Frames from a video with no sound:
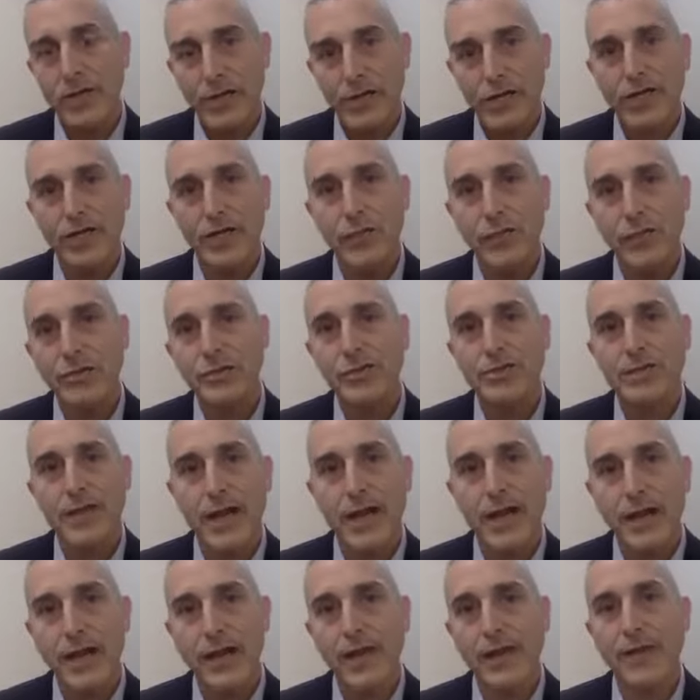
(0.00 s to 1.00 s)
acute
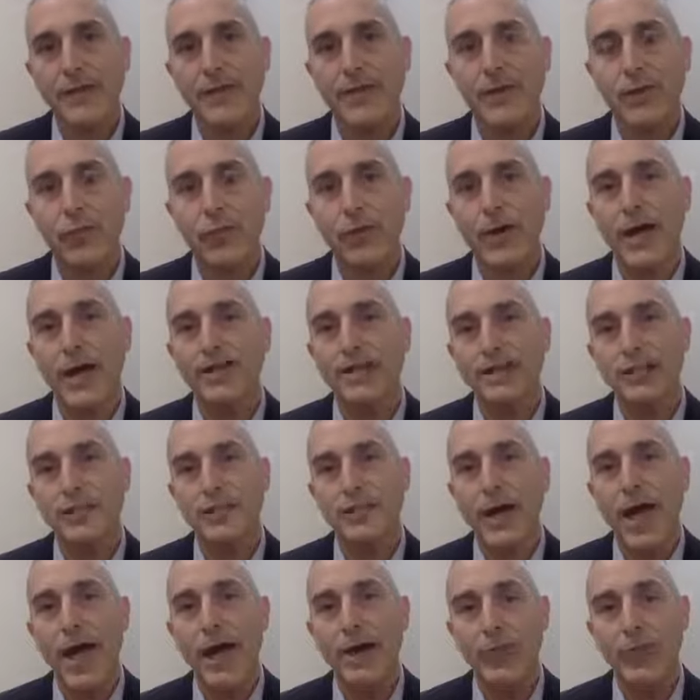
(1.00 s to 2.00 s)
tear in the right
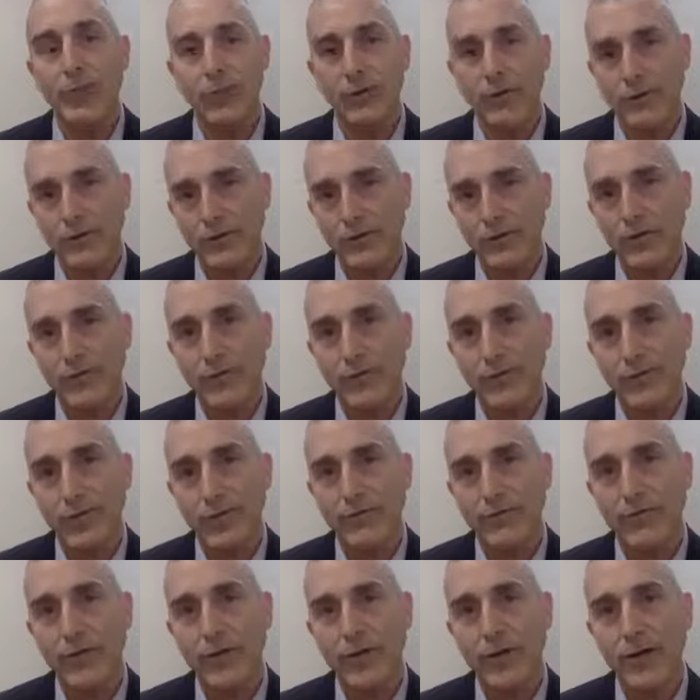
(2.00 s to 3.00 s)
spot where there's good
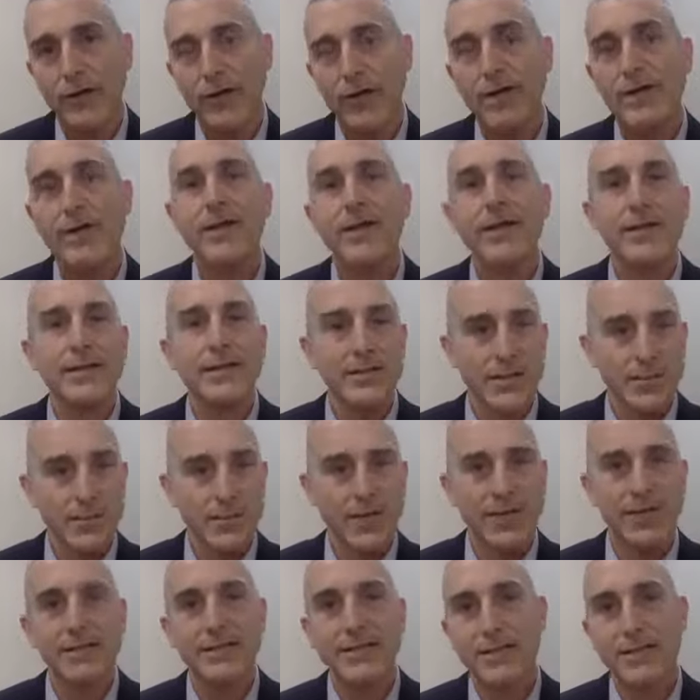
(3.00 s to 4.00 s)
blood flow is the
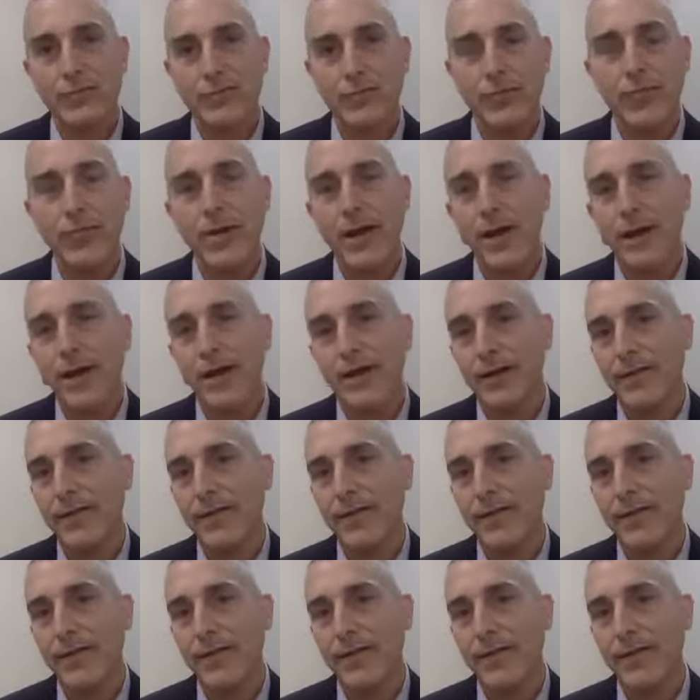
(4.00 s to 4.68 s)
meniscus repaired,